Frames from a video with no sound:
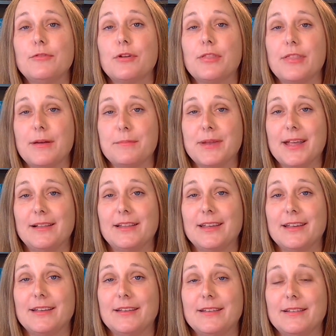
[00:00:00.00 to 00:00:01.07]
thumbnailing.
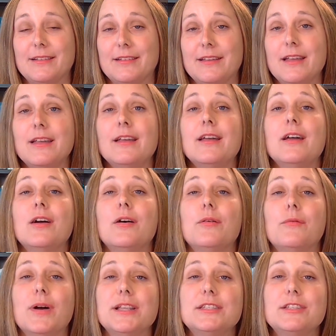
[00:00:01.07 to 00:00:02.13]

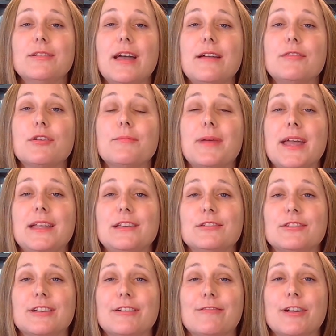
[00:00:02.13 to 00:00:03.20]
Once you have your
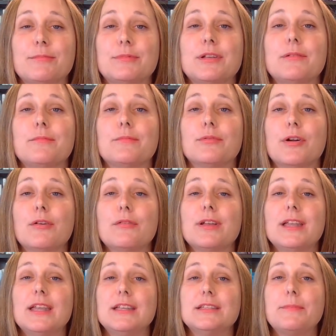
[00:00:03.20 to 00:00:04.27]
manuscript
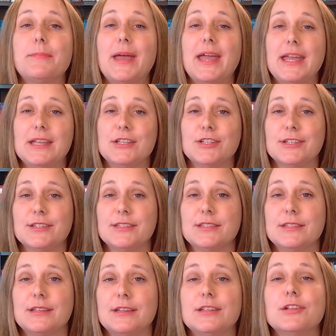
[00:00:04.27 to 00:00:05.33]
broken into
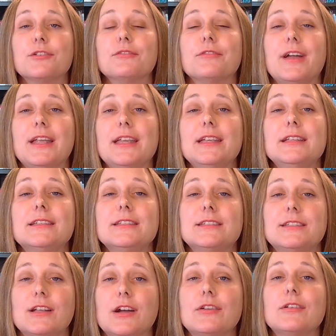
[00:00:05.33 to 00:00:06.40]
pages, you're ready to
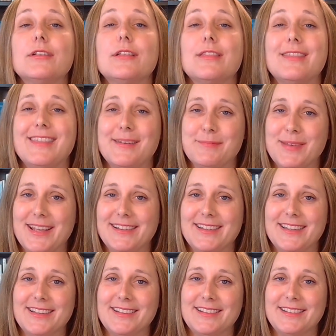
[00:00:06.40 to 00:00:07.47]
start
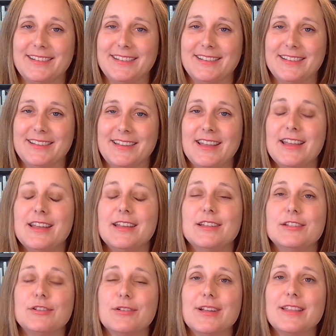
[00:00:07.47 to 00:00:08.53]
thumbnailing.
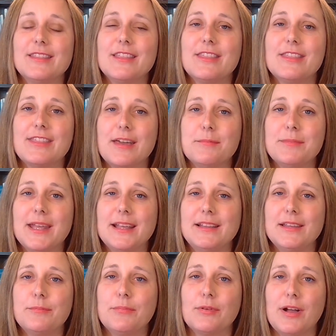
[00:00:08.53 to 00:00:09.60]
During the
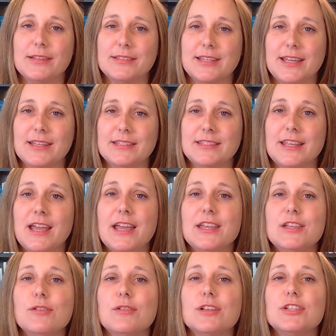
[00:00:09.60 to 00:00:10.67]
thumbnailing process,
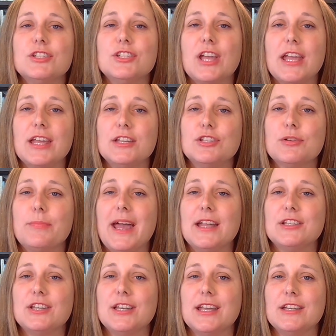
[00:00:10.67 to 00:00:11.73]
you can change your
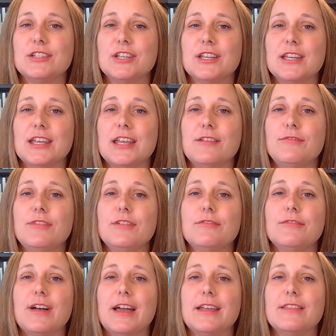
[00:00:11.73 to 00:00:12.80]
pagination if you
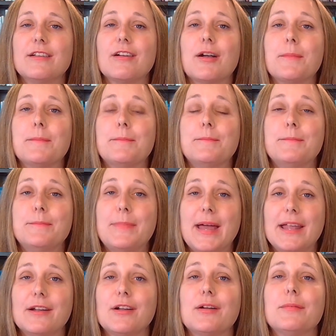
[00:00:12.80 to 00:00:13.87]
find there are
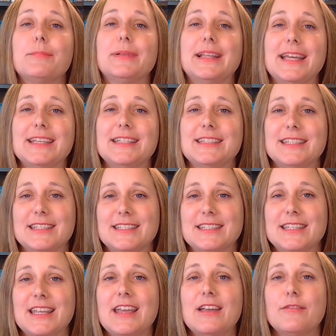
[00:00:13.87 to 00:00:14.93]
better
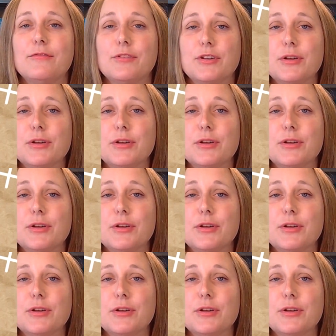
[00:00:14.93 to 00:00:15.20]
places for your